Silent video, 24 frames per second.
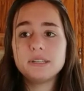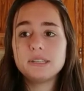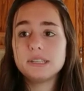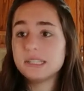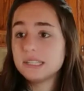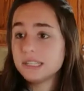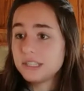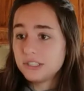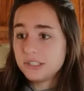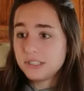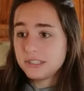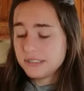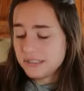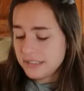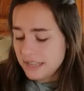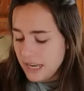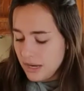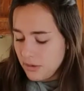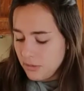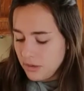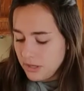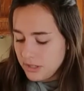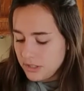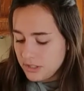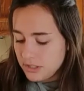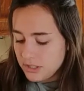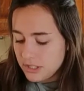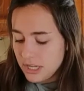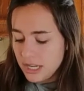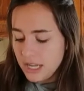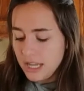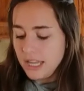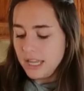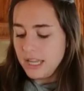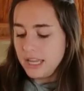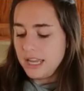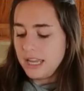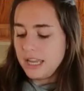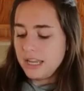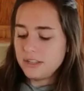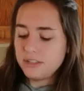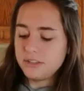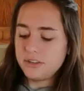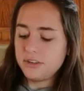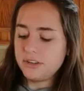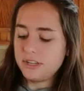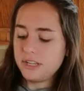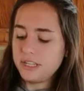a delicious sandwich, and
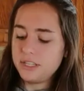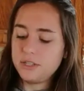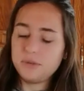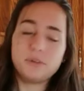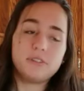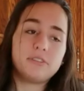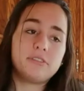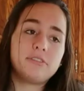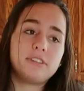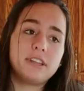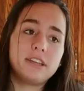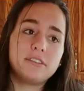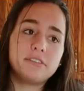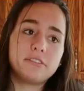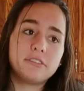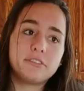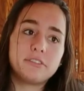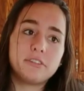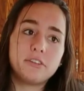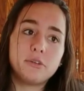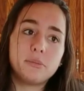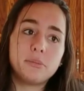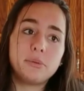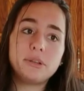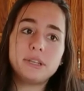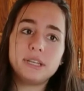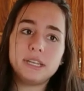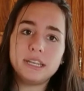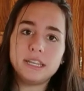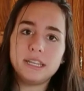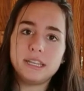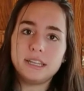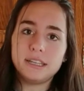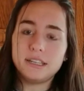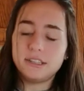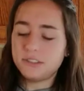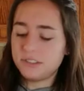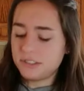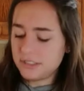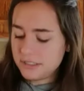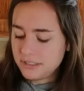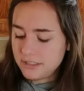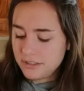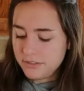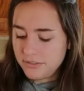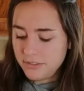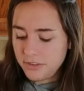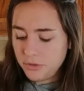turn it into a flavorful panini in
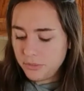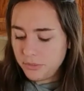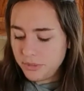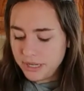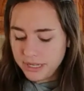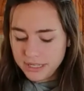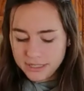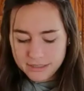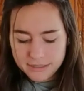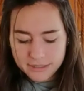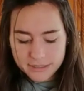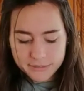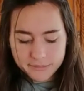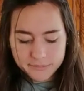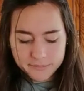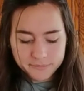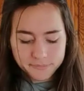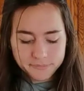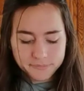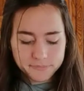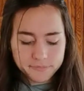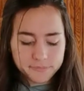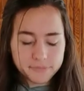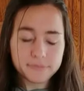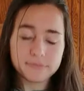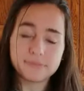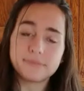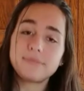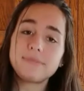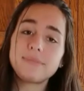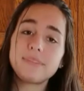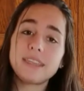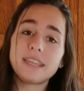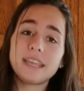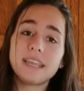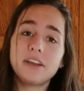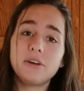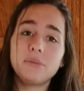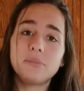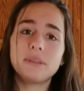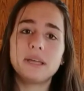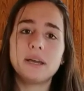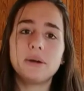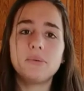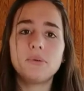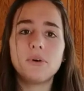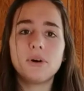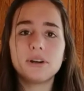just a few minutes. I hope
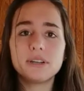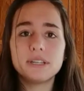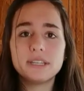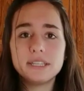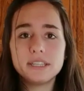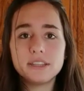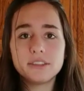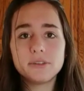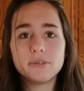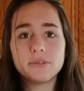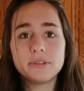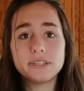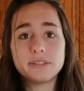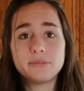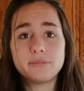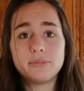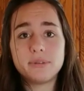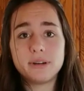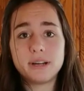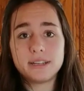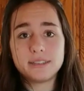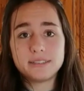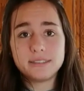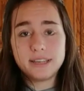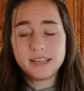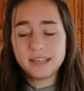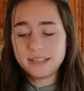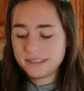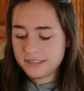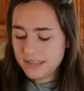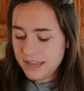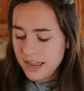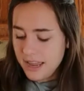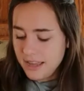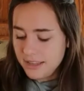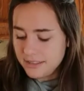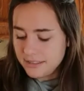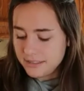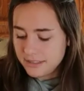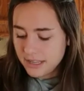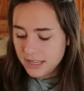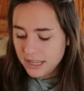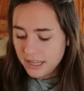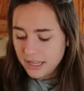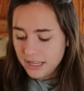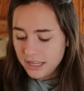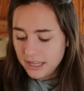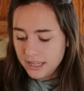that walking through this process has
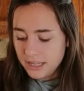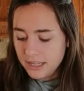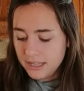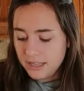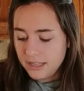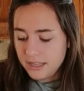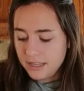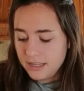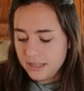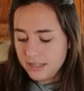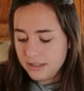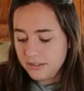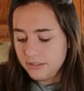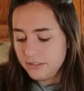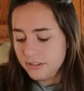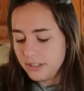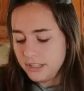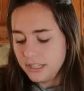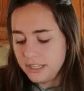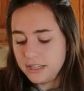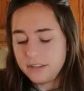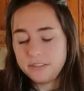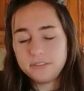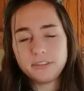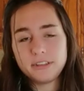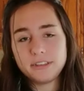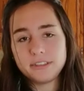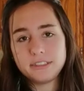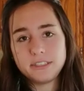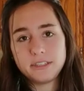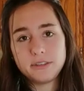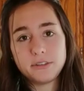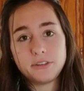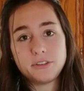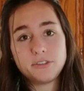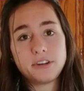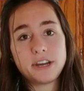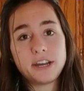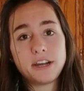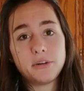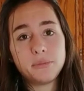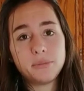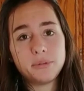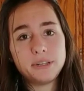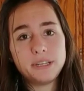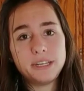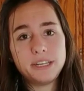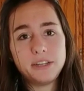really convinced you to try
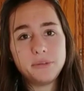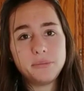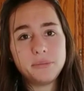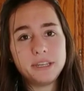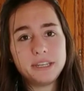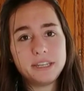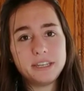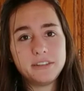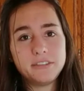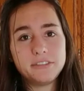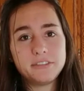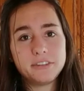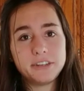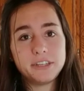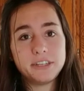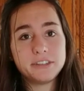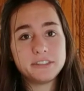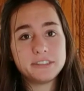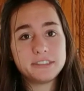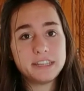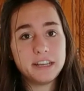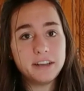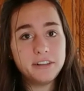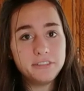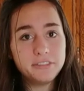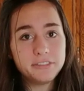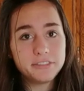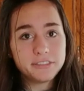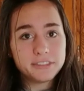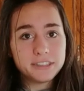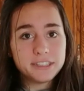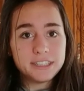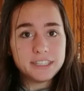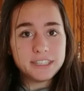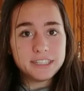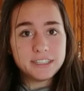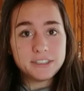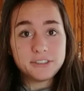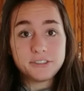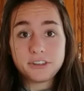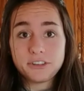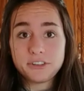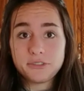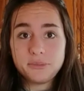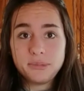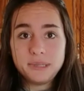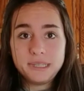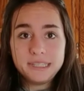out panini making for yourself.
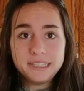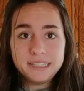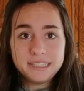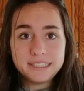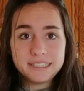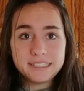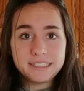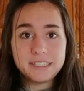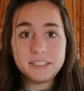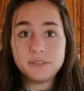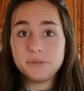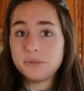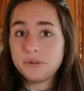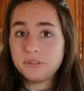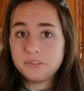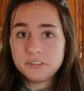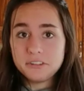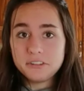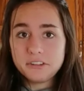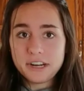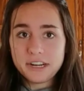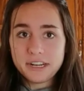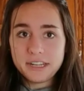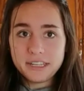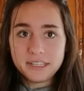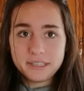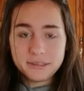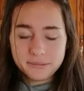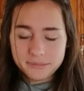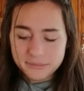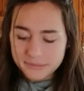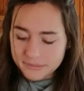Trust me, you won't regret it.